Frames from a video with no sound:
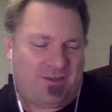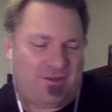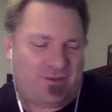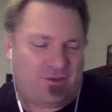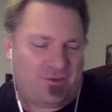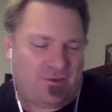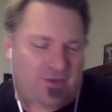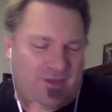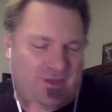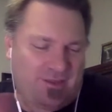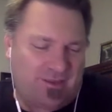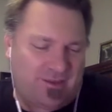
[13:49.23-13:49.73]

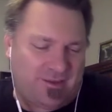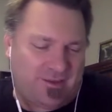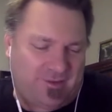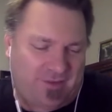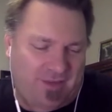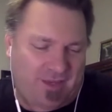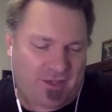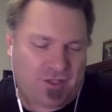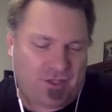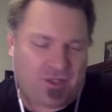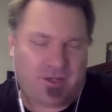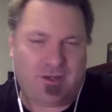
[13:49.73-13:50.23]
During the
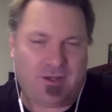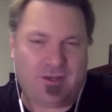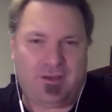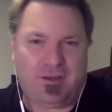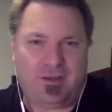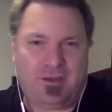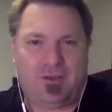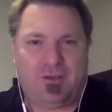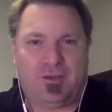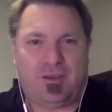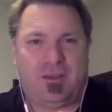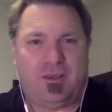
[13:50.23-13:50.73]

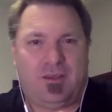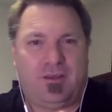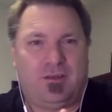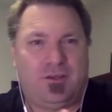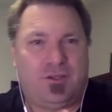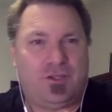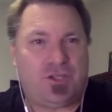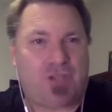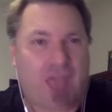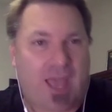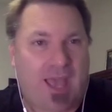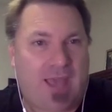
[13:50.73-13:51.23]
session, you
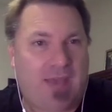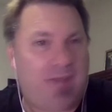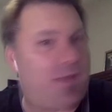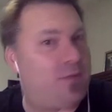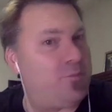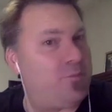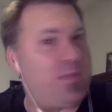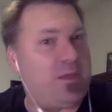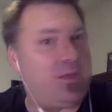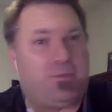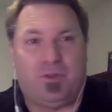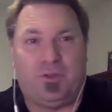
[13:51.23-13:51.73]
can chat
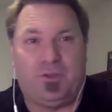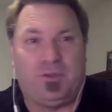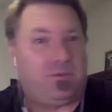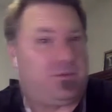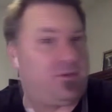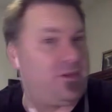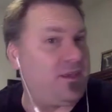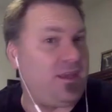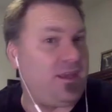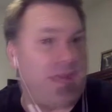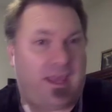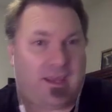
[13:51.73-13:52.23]
and
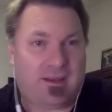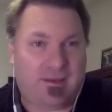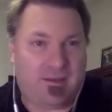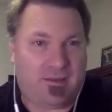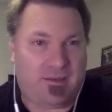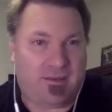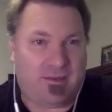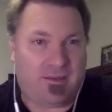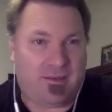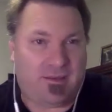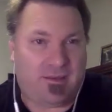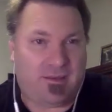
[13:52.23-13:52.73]
people
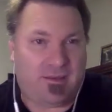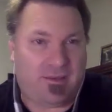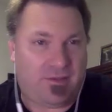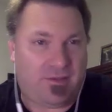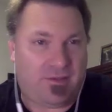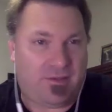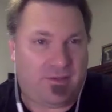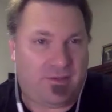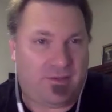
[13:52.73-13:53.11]
connect there.